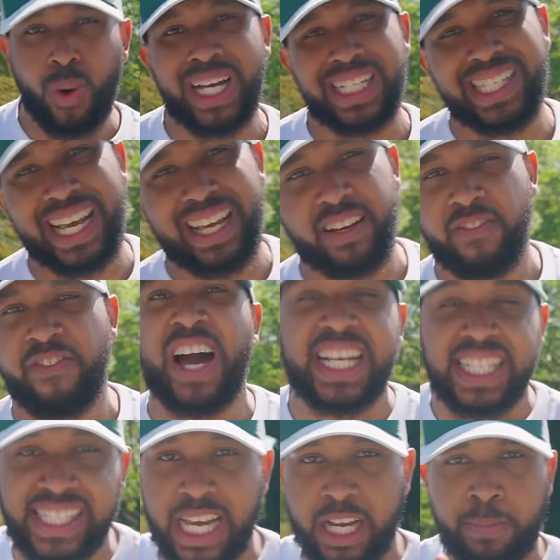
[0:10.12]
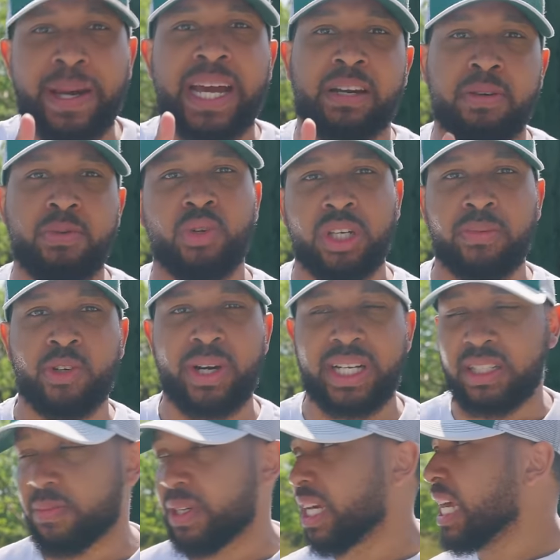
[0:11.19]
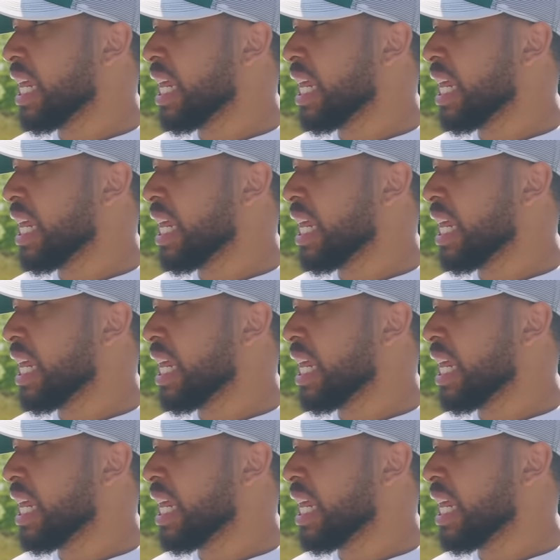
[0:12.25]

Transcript: Weissach pack. People keep correcting me.